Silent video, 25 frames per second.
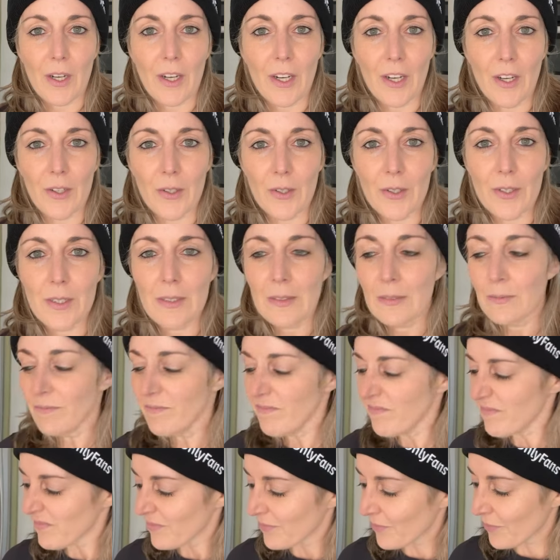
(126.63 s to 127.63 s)
coat.
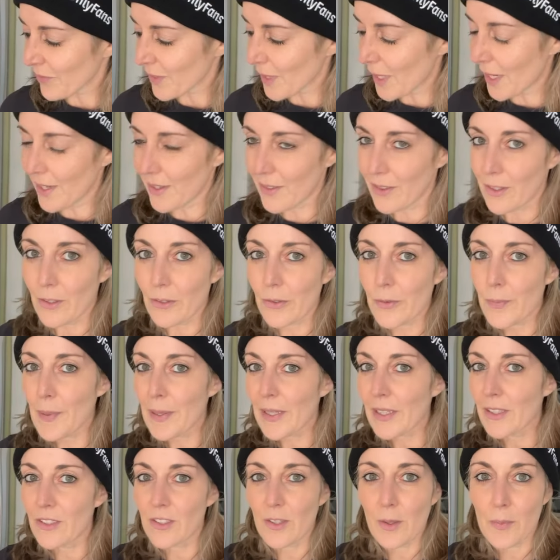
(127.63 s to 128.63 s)
And those
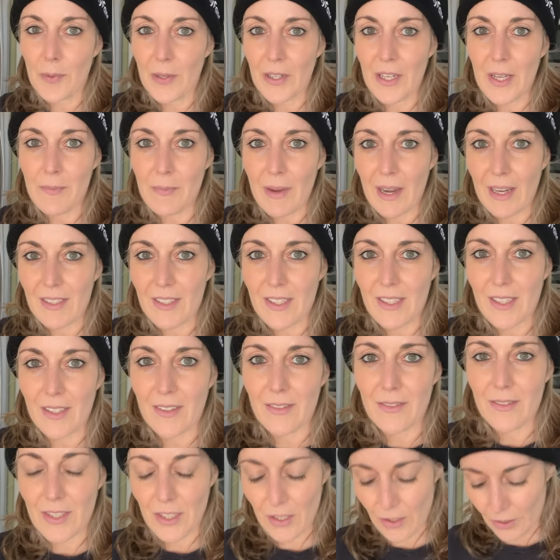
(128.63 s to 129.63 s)
pills are pretty
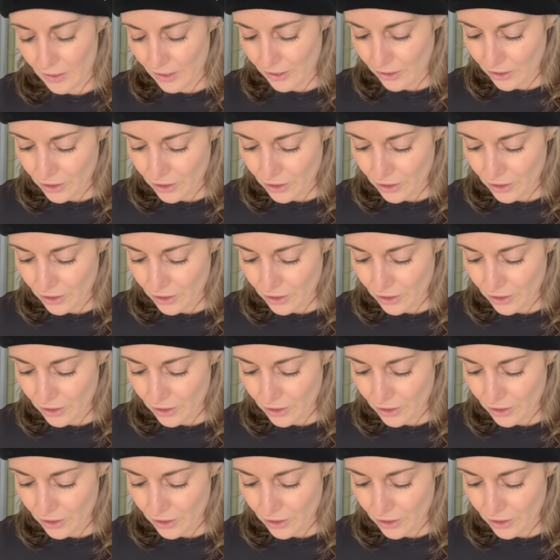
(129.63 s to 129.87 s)
massive. So it